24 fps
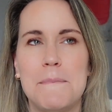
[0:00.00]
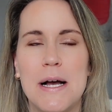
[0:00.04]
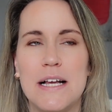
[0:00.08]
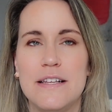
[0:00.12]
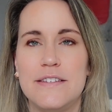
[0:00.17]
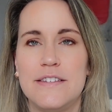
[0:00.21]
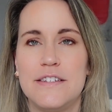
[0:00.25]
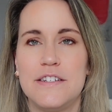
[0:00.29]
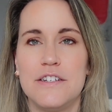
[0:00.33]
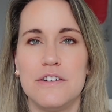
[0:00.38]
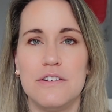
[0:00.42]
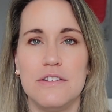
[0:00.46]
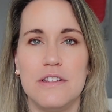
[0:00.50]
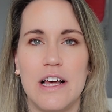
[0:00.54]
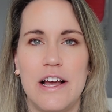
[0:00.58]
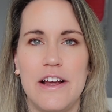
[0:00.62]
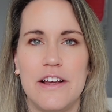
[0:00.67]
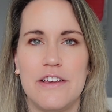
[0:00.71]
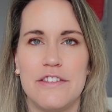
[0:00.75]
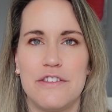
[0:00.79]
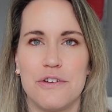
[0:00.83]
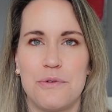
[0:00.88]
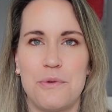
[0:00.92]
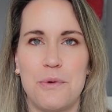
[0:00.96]
I still
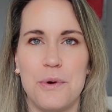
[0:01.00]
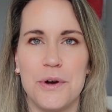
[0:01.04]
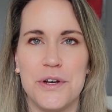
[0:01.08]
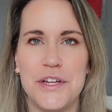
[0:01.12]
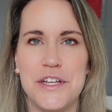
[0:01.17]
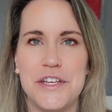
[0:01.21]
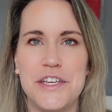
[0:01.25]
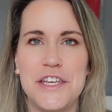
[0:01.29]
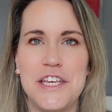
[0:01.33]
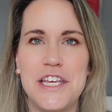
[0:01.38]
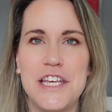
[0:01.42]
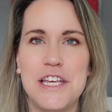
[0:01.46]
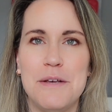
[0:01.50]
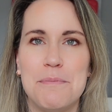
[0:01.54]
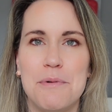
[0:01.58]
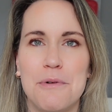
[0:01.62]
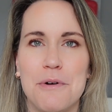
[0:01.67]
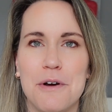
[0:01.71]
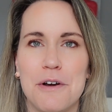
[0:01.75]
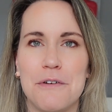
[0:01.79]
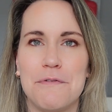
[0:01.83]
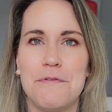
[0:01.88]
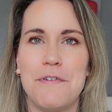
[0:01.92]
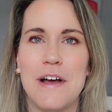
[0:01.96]
like the QWERTY
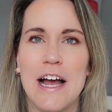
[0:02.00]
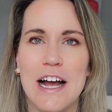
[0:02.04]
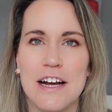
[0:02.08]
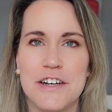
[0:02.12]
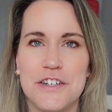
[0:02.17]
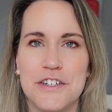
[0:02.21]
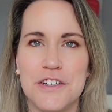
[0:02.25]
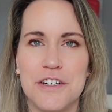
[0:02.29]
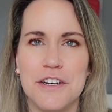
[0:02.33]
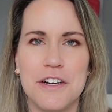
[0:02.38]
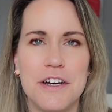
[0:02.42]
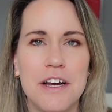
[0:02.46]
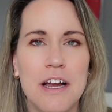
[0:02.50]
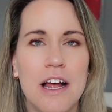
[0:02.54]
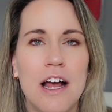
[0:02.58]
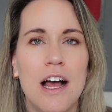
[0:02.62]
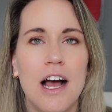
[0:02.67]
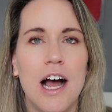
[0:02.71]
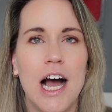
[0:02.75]
keyboard factor.